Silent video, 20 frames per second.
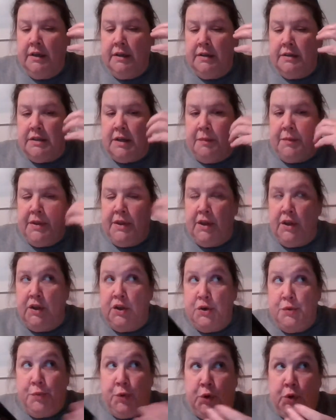some of the
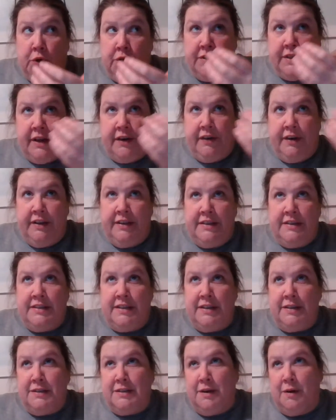loopholes that are in the
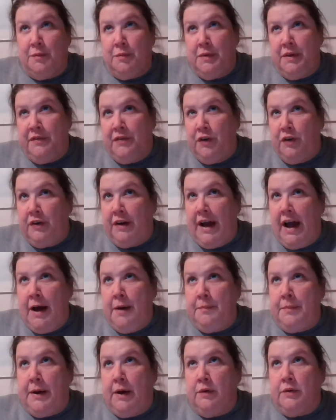system if you're
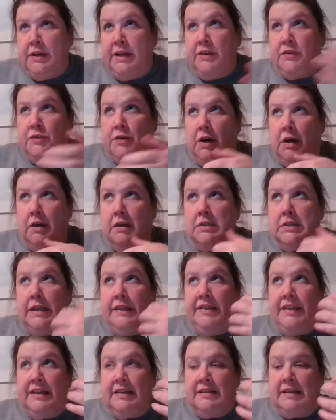compounding drugs
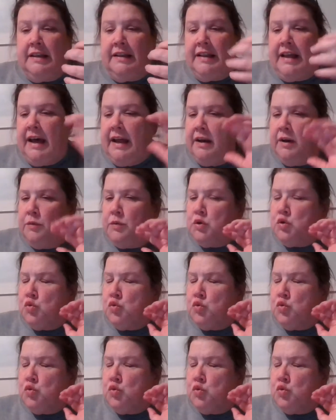and things like that. And it